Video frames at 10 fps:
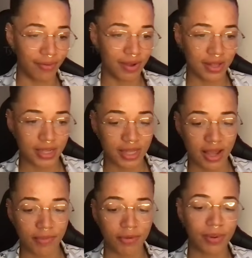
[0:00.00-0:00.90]
around this
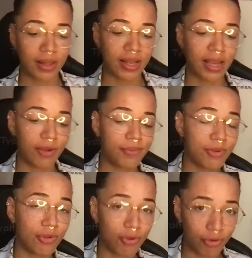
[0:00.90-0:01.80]
time as well and help you
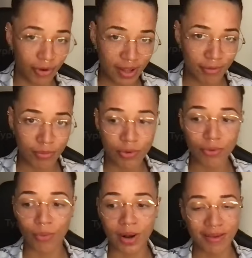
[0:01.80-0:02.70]
to
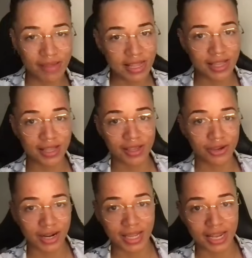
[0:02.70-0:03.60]
transmute whatever this is that's
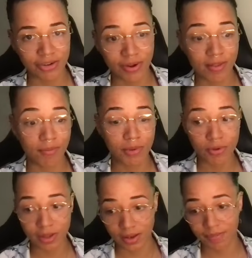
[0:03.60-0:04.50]
trying to get
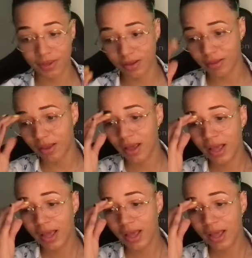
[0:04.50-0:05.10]
transmuted because